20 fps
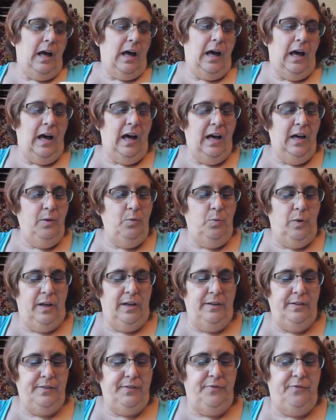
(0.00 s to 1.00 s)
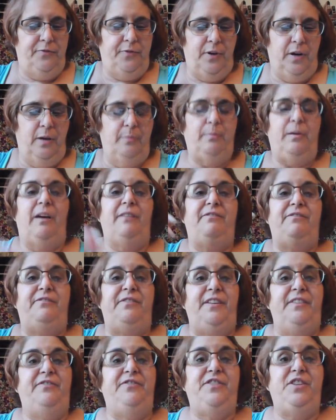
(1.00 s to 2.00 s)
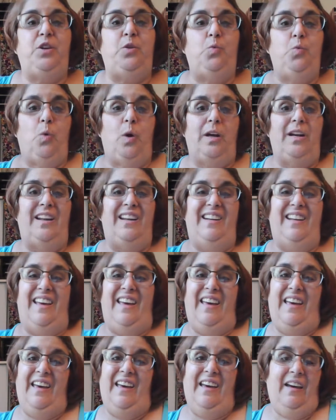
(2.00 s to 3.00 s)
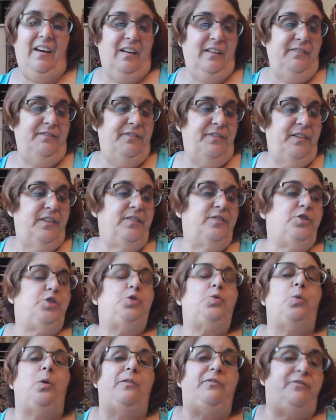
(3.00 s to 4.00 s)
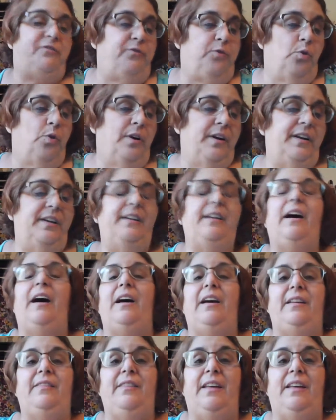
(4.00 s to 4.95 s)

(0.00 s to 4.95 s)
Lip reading: I went from a 51.5 to a 49.